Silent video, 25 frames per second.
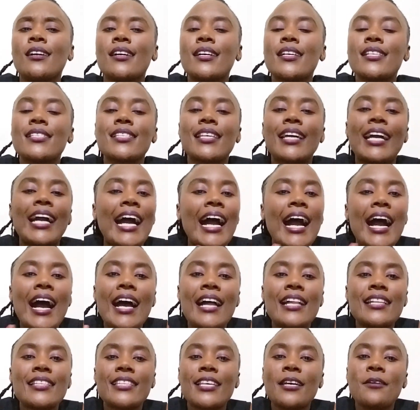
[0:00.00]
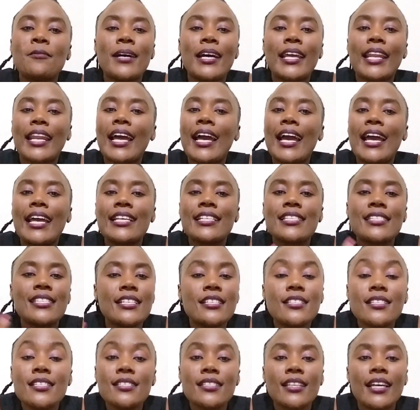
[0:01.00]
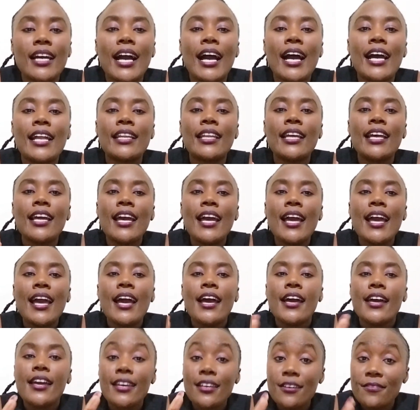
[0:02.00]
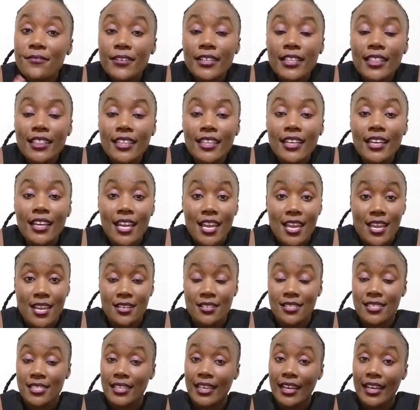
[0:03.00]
scans, MRI, CT scan, everything, it's